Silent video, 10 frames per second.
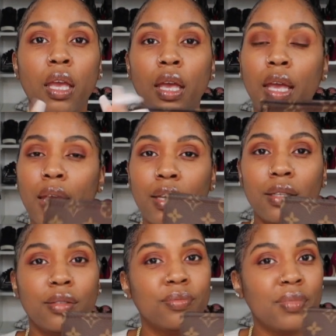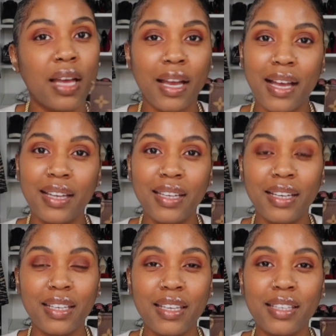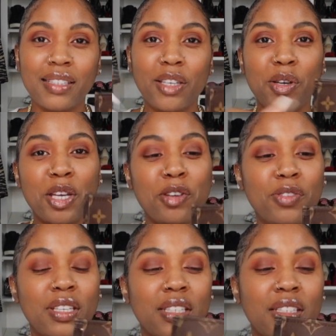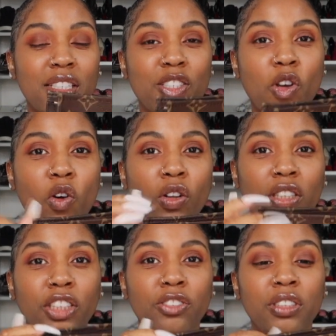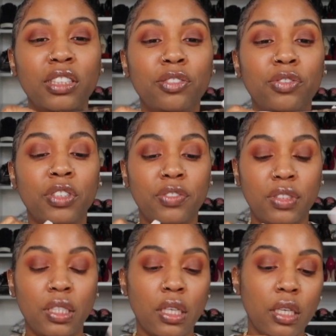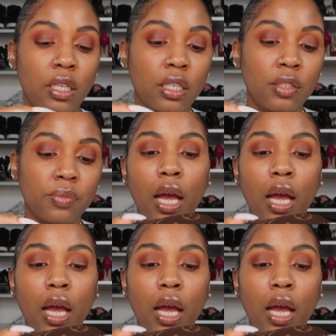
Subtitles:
And I got lucky, so here it is, the Toiletry 15.